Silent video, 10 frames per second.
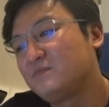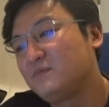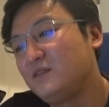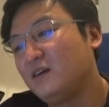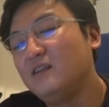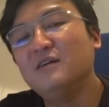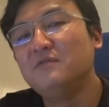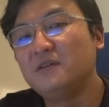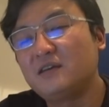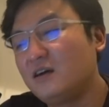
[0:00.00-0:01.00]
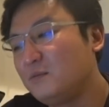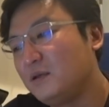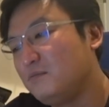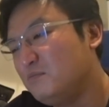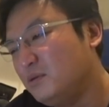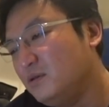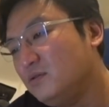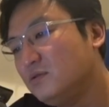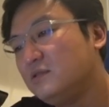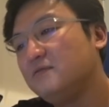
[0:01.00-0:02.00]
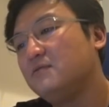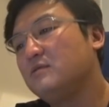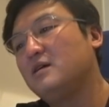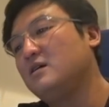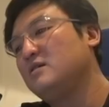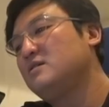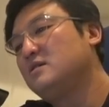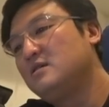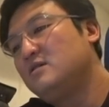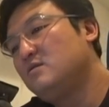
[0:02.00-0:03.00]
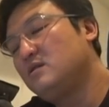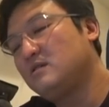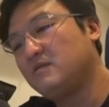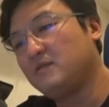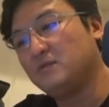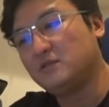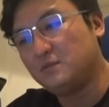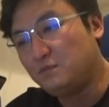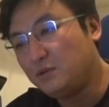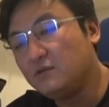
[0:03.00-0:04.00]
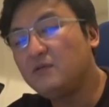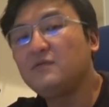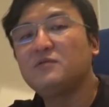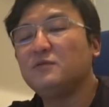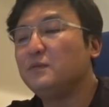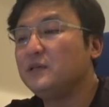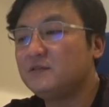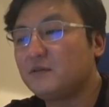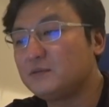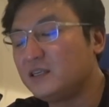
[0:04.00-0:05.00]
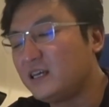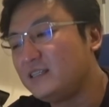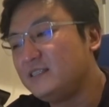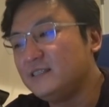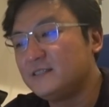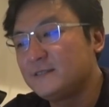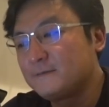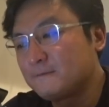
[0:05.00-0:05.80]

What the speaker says: Yeah, lovely car, man. Beautiful car. One of the most beautiful coupes from the 90s.